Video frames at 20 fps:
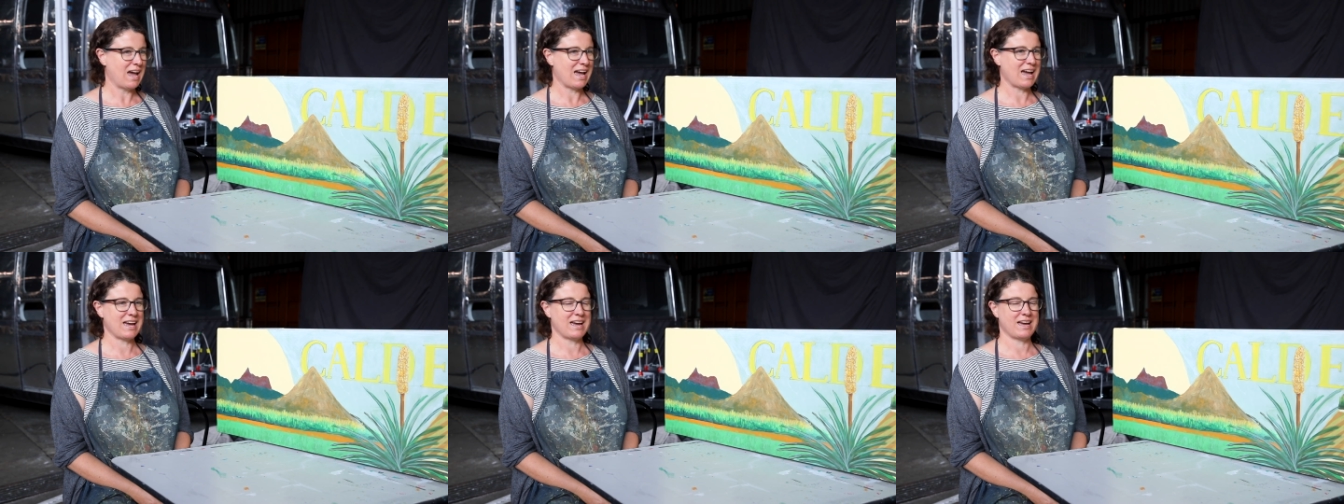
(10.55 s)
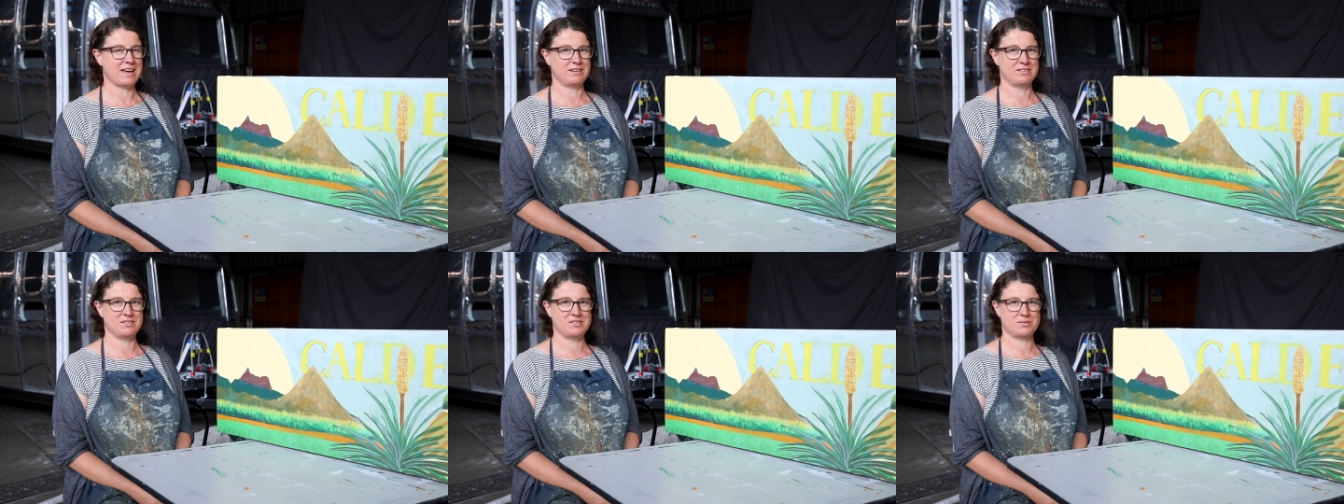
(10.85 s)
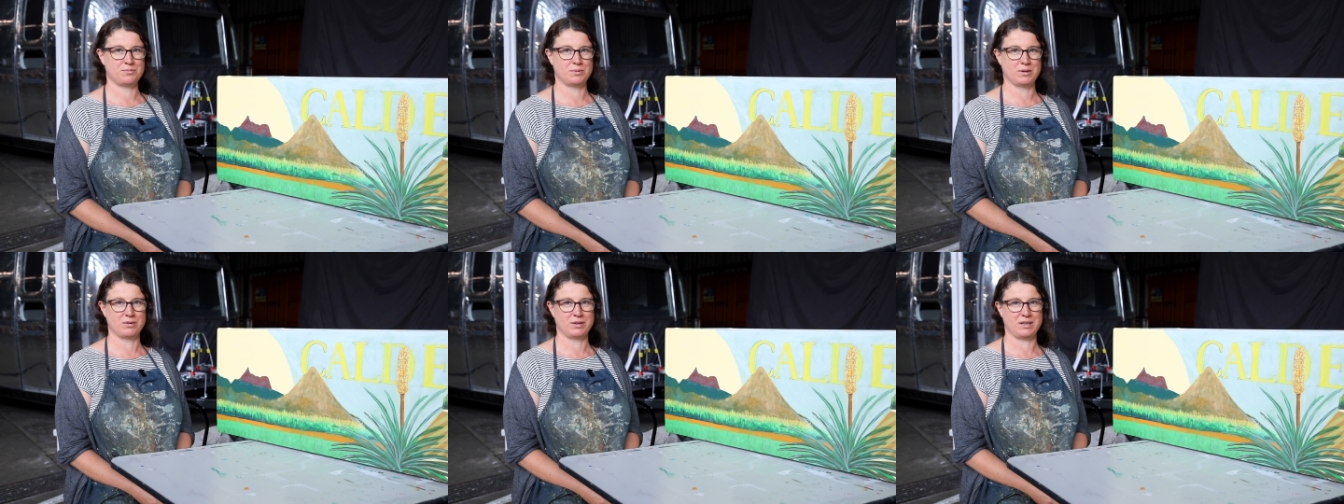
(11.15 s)

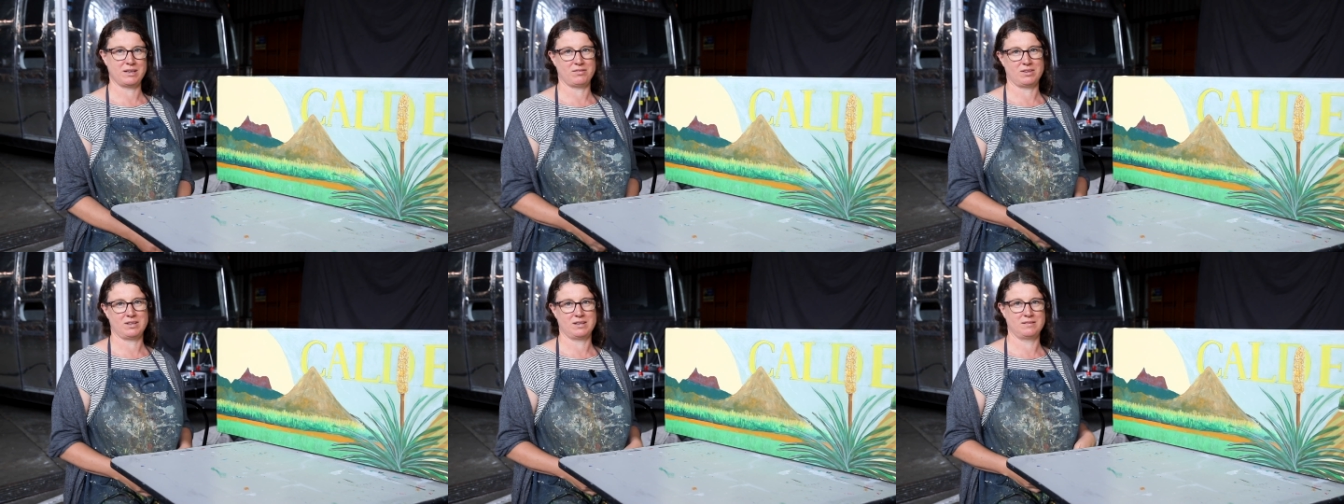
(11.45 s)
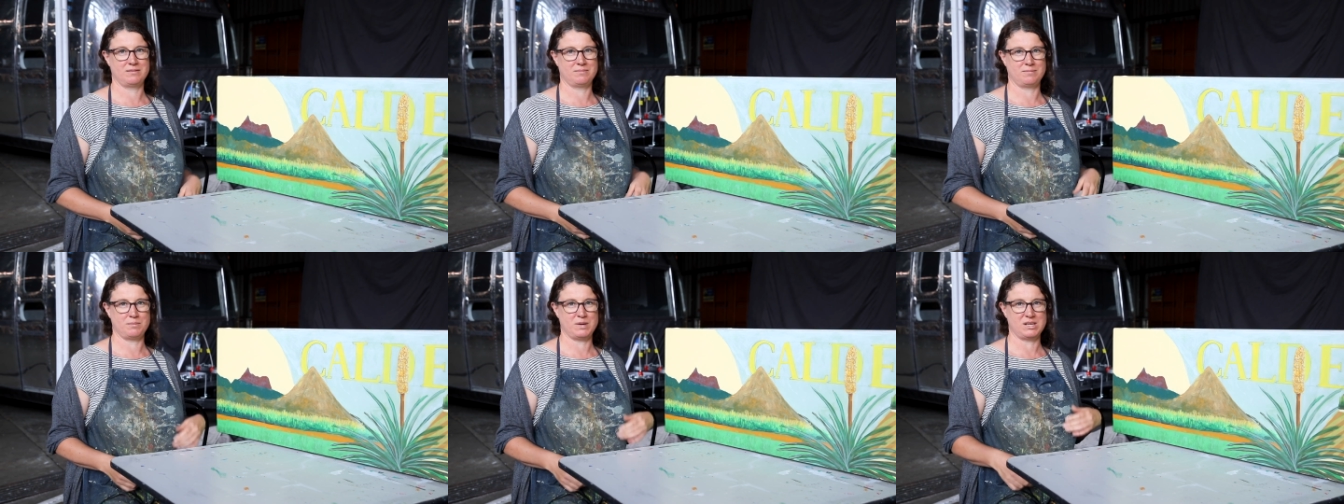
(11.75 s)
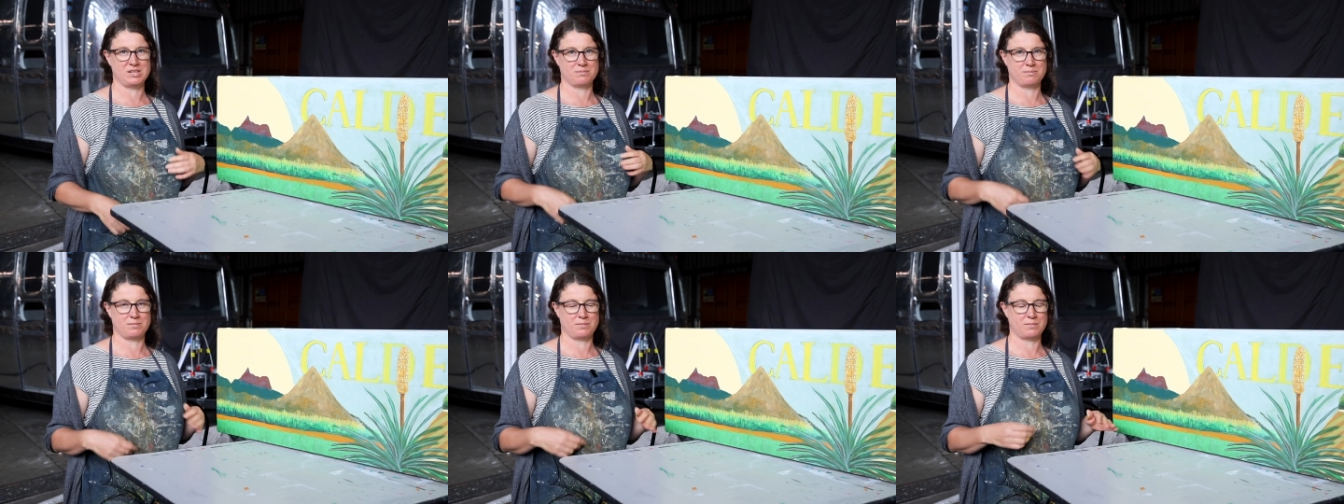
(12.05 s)
and we were given
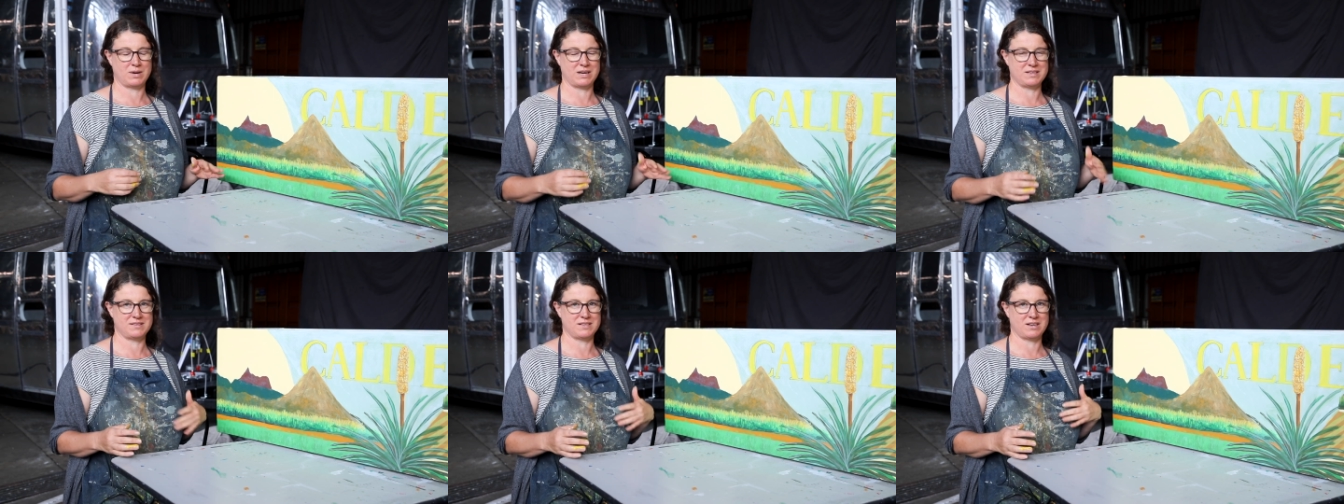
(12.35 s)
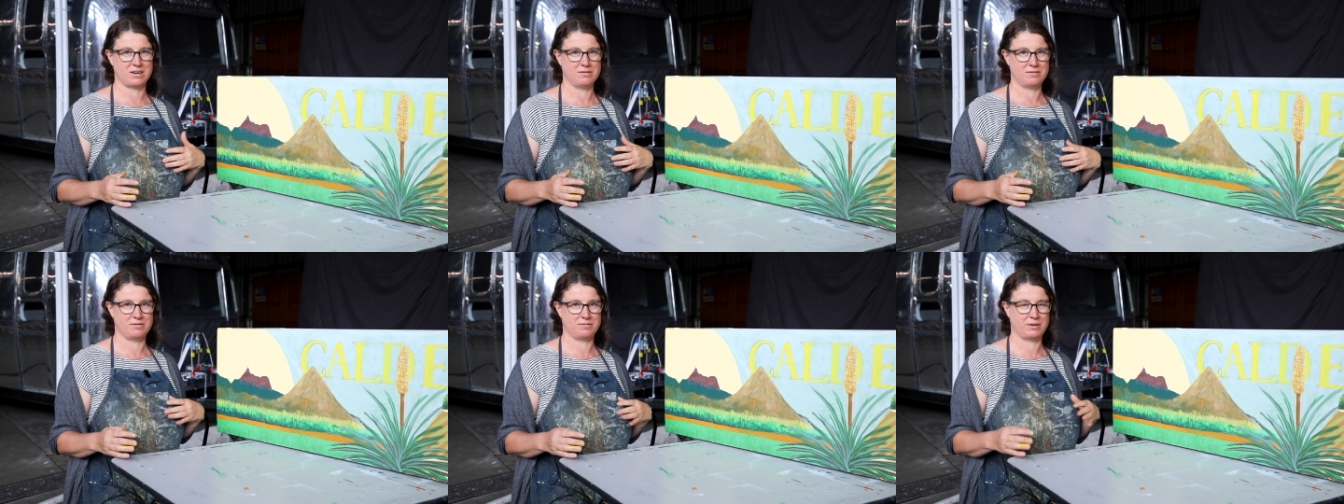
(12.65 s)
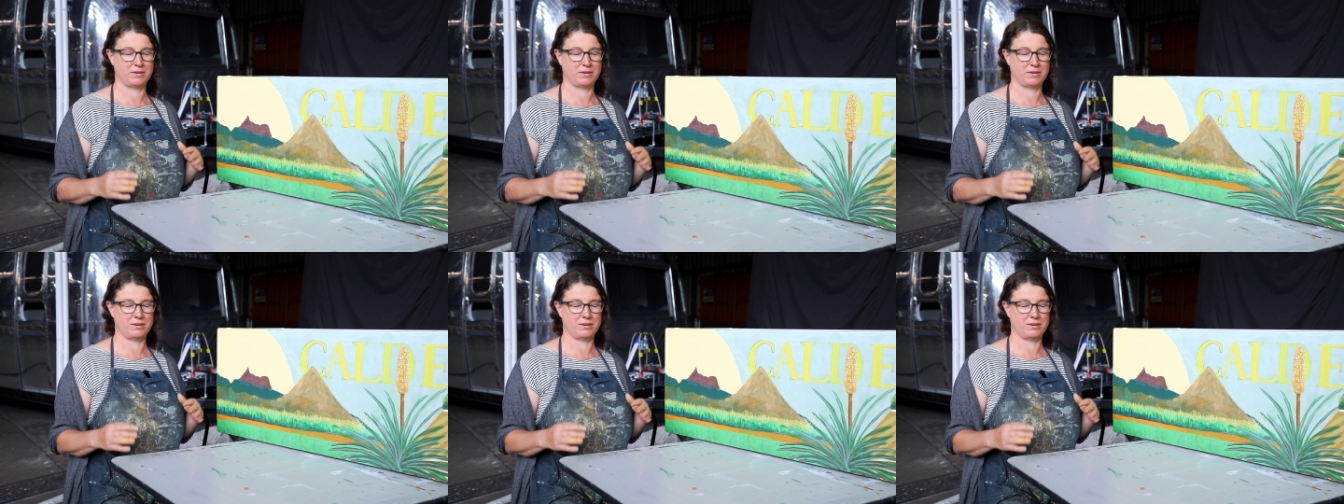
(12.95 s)
myself.